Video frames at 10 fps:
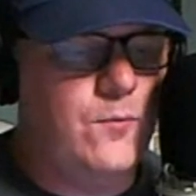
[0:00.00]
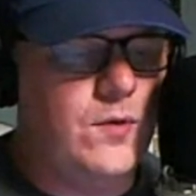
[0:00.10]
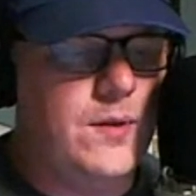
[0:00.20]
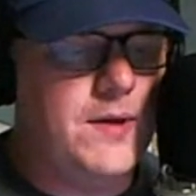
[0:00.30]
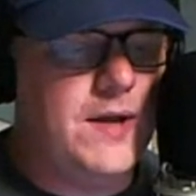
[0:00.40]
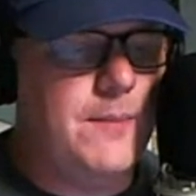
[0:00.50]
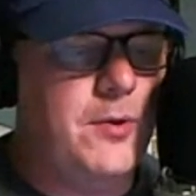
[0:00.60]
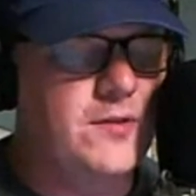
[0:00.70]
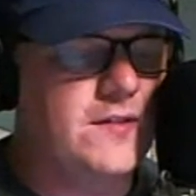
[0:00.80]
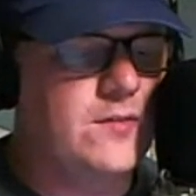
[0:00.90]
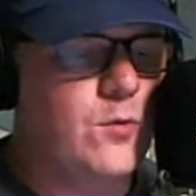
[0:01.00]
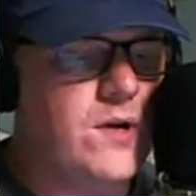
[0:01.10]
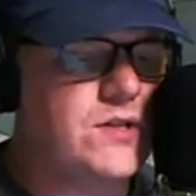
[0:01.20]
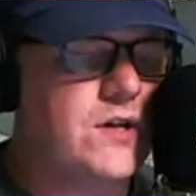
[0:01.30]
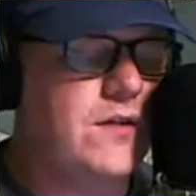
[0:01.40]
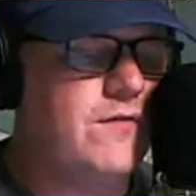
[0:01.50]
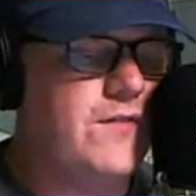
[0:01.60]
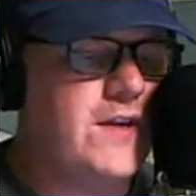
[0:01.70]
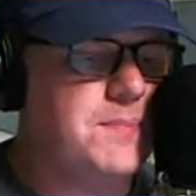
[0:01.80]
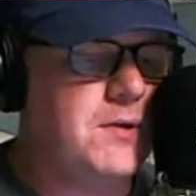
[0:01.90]
we've kind of posed this question on
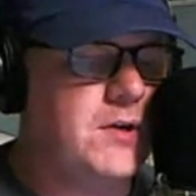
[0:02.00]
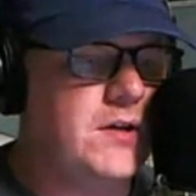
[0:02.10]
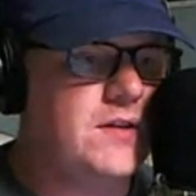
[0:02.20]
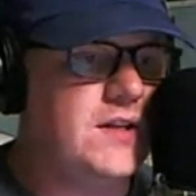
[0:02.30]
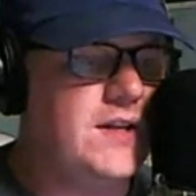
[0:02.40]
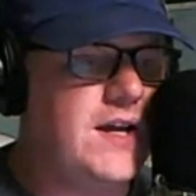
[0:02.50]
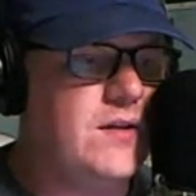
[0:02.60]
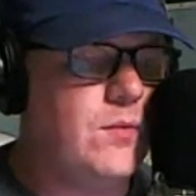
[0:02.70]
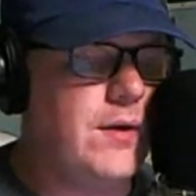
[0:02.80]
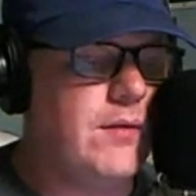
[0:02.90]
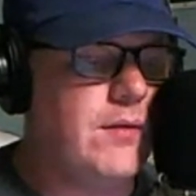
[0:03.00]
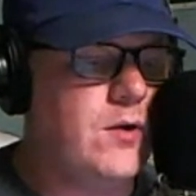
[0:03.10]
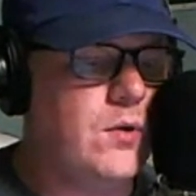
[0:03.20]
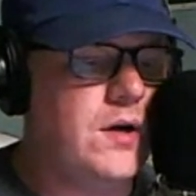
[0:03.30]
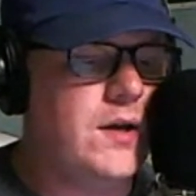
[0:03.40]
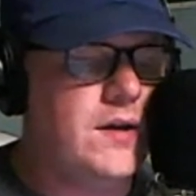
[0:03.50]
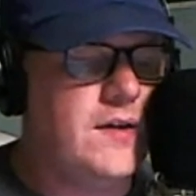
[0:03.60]
Facebook the day that we record,